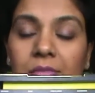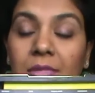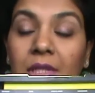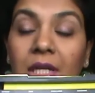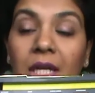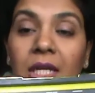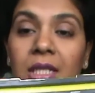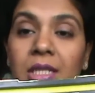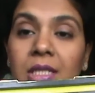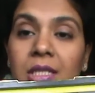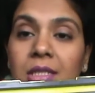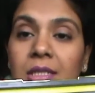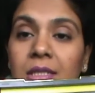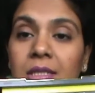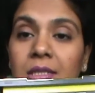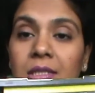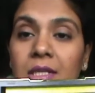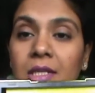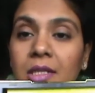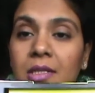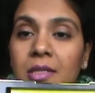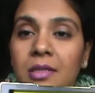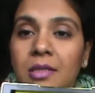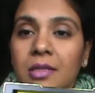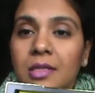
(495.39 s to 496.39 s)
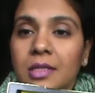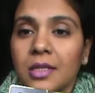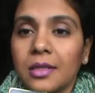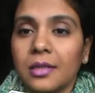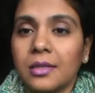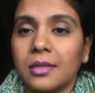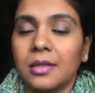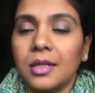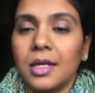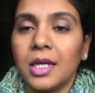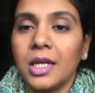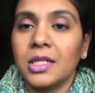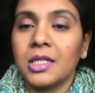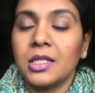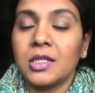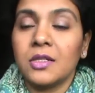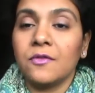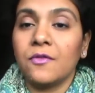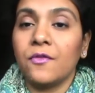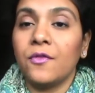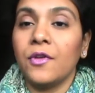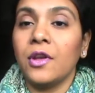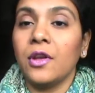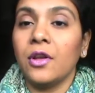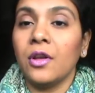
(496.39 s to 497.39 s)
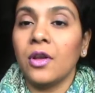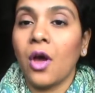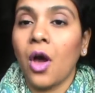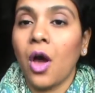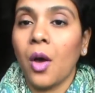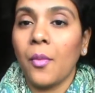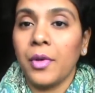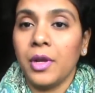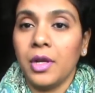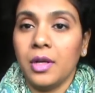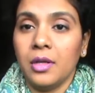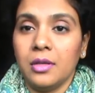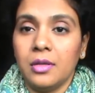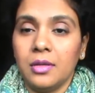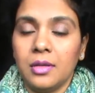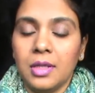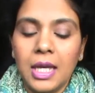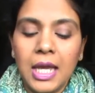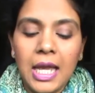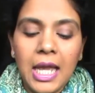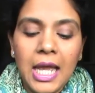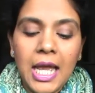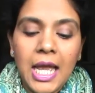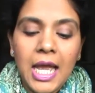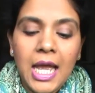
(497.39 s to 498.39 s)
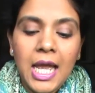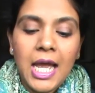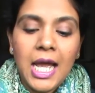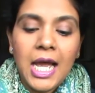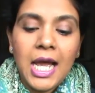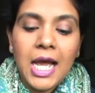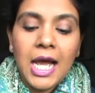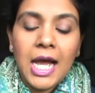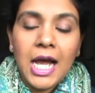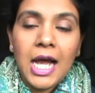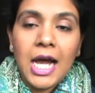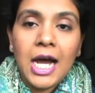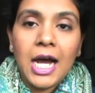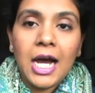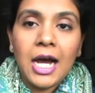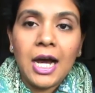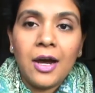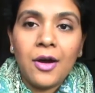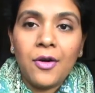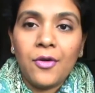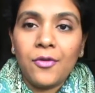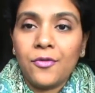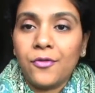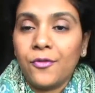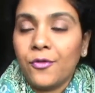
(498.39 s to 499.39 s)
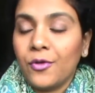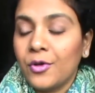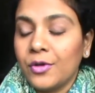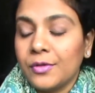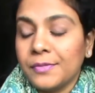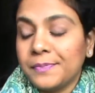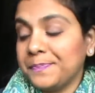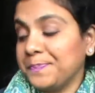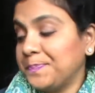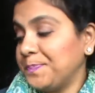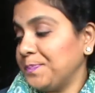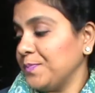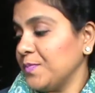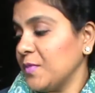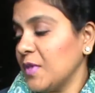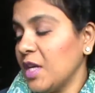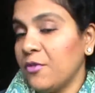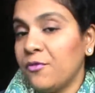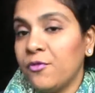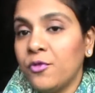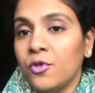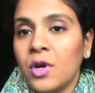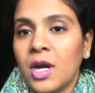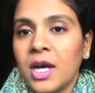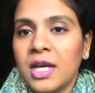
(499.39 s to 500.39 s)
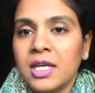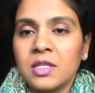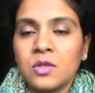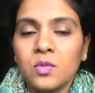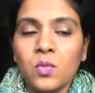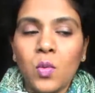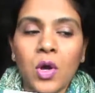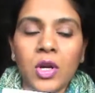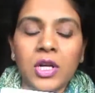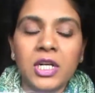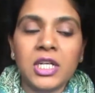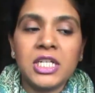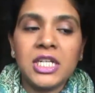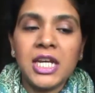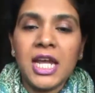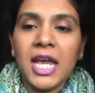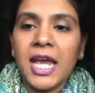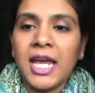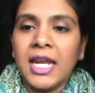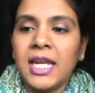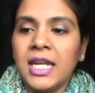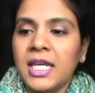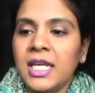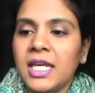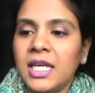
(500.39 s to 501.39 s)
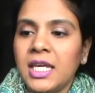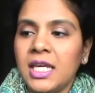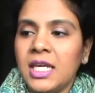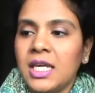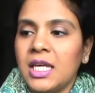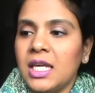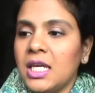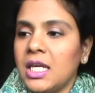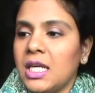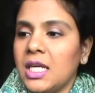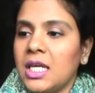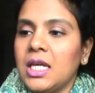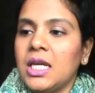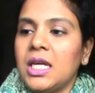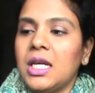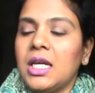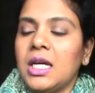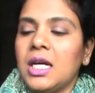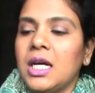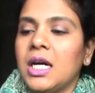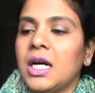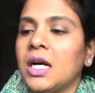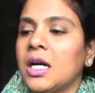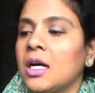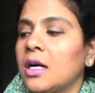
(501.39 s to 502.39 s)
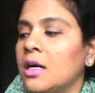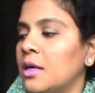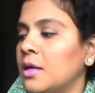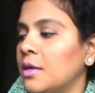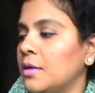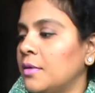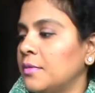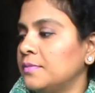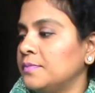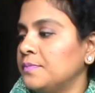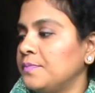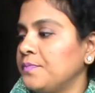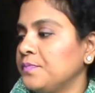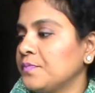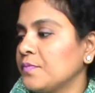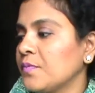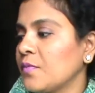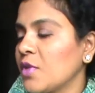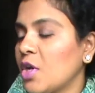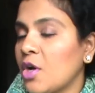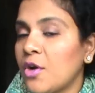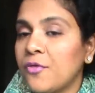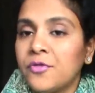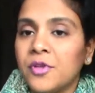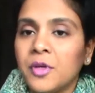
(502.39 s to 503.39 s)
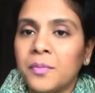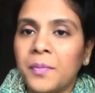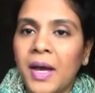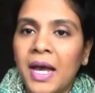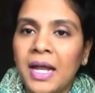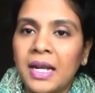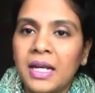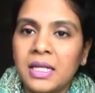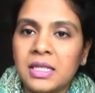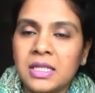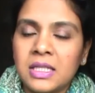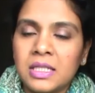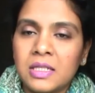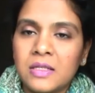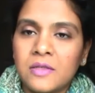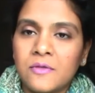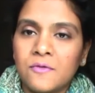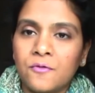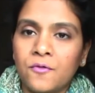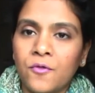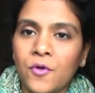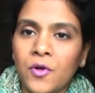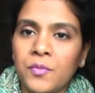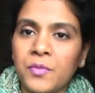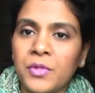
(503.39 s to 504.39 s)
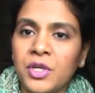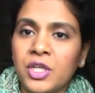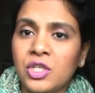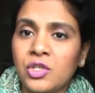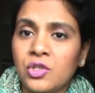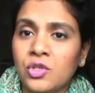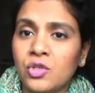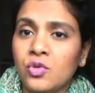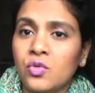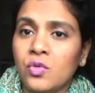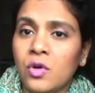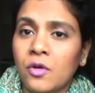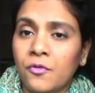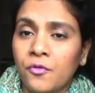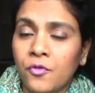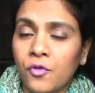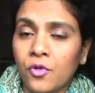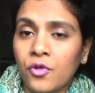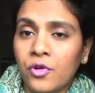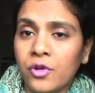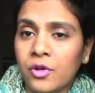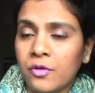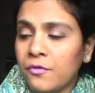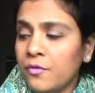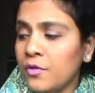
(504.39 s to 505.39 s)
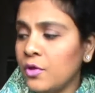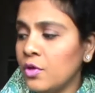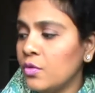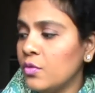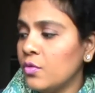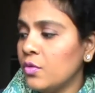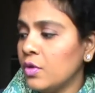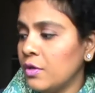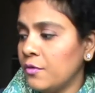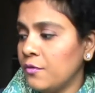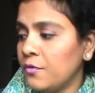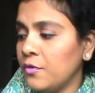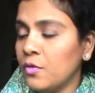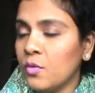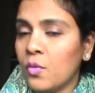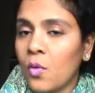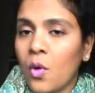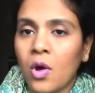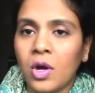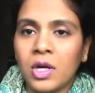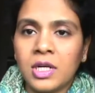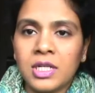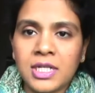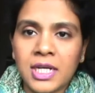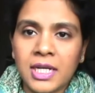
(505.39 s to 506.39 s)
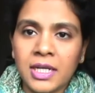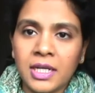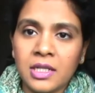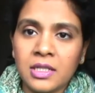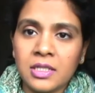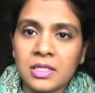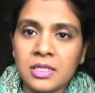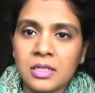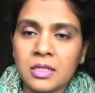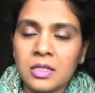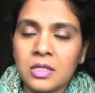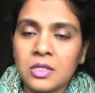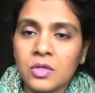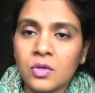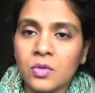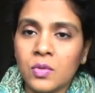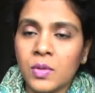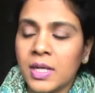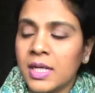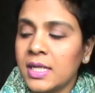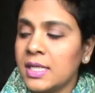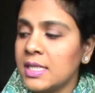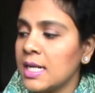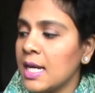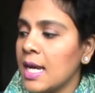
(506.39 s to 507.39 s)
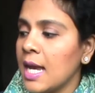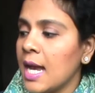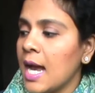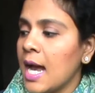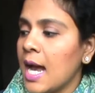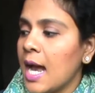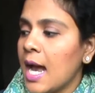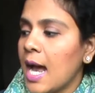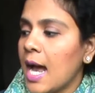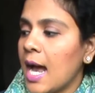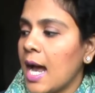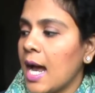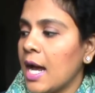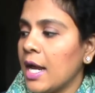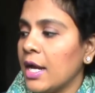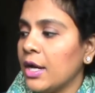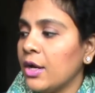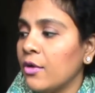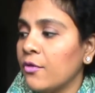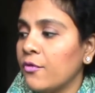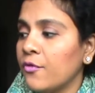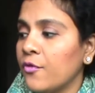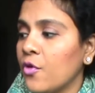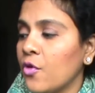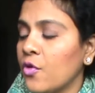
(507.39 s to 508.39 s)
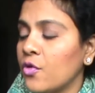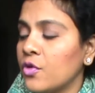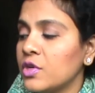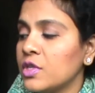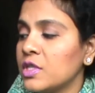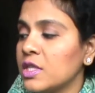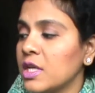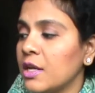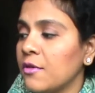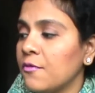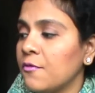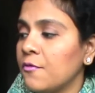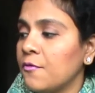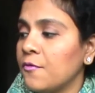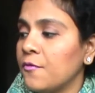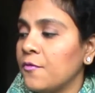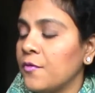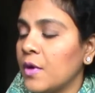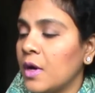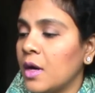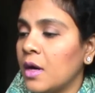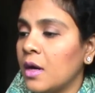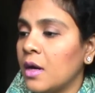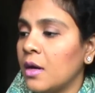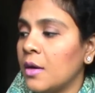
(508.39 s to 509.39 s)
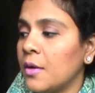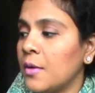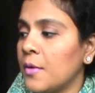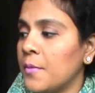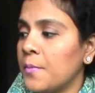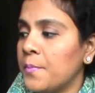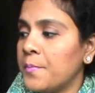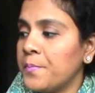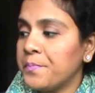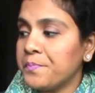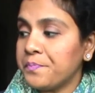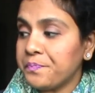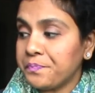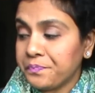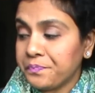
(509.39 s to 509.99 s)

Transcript: it's just it's phenomenal uh, if you guys want any um, of the palettes for me to do a full review if you want I can still do it and of course if um,